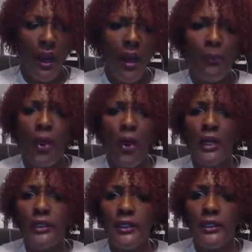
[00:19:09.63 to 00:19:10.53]
I'm
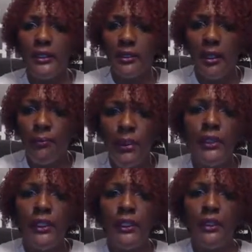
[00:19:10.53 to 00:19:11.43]
part of this
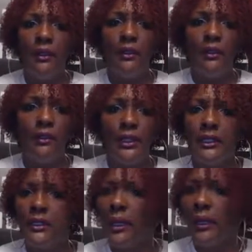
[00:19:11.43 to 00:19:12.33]
community,
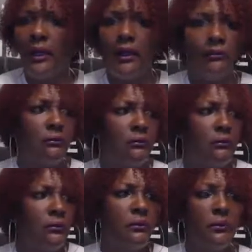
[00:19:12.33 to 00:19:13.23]
this
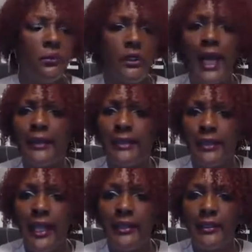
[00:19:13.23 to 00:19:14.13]
United
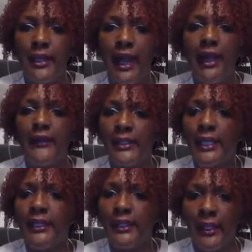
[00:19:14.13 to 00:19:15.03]
States, I have
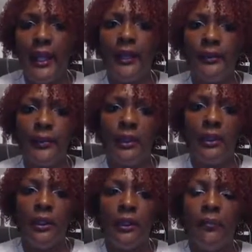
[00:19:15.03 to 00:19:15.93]
skin in the game.
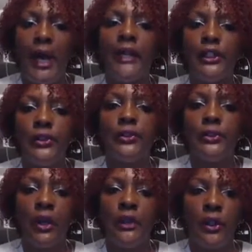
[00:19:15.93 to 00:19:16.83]
My
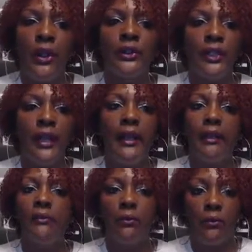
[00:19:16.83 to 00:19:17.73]
children are adults,
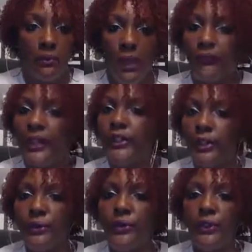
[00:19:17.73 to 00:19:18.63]
and if they
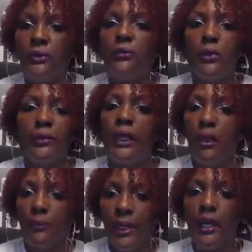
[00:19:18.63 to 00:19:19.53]
choose to, will
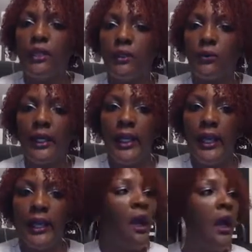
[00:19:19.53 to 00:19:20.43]
become parents one
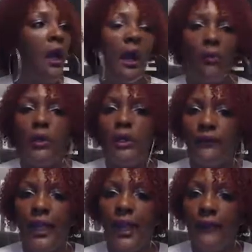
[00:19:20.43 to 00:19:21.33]
day. And what
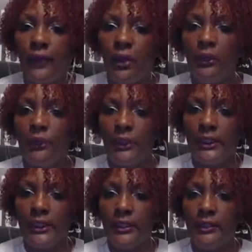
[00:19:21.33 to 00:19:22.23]
if they have to go through
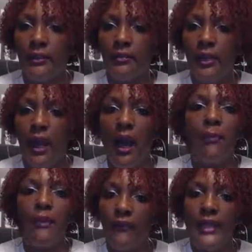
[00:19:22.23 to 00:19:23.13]
this system?
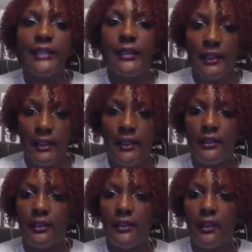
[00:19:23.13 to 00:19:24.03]
I'm invested in
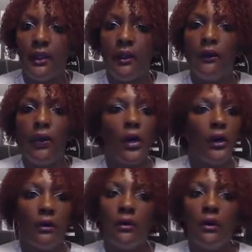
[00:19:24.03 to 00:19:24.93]
this
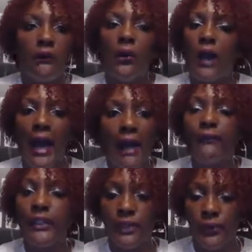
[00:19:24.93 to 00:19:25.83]
for
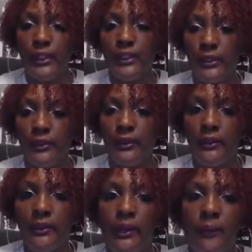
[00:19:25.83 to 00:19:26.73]
obvious reasons.